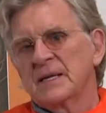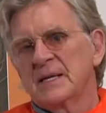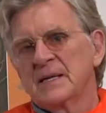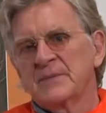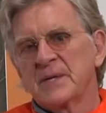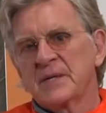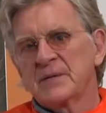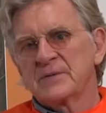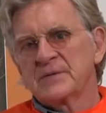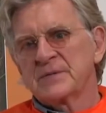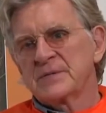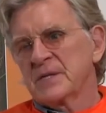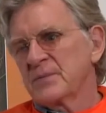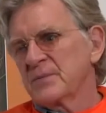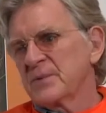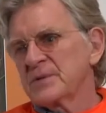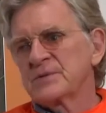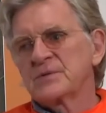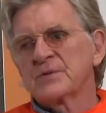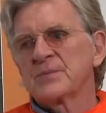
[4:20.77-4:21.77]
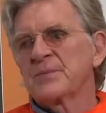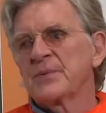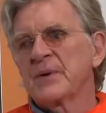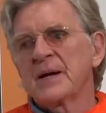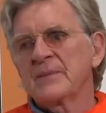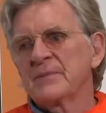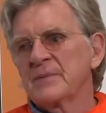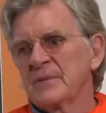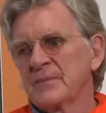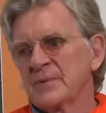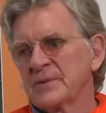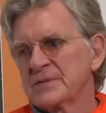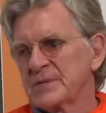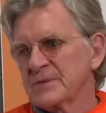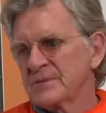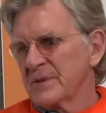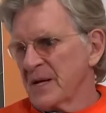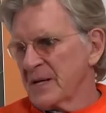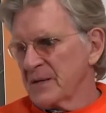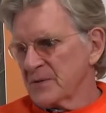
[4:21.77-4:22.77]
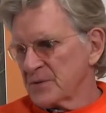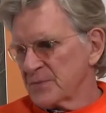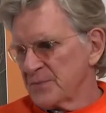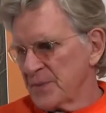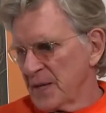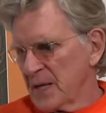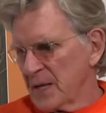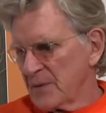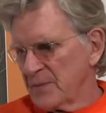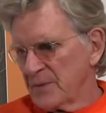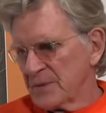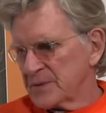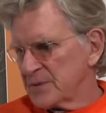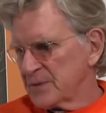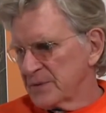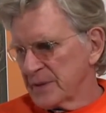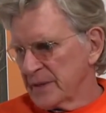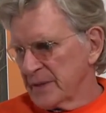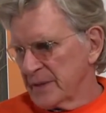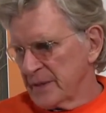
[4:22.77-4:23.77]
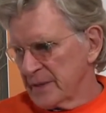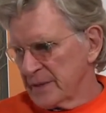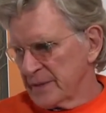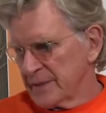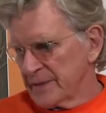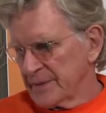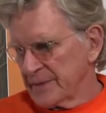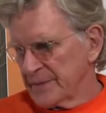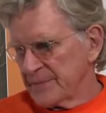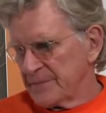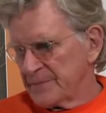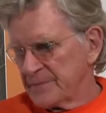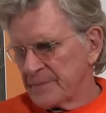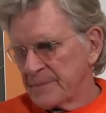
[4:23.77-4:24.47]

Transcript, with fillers: And Manjushri said, what's your problem? What's the writer's block? What's going on, you know?